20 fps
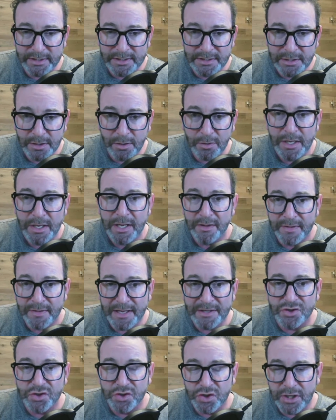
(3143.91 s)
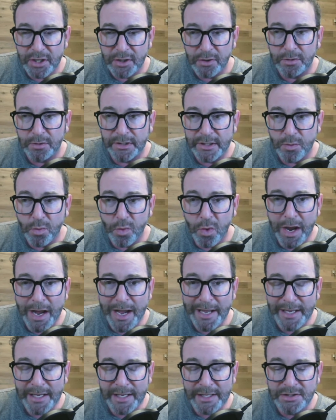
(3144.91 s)
So that's generally
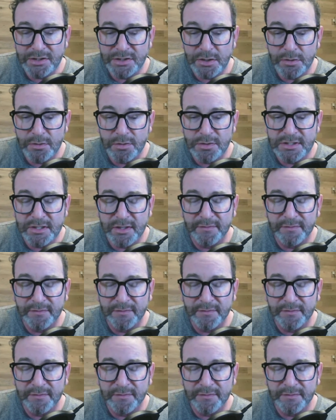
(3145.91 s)
why it's used.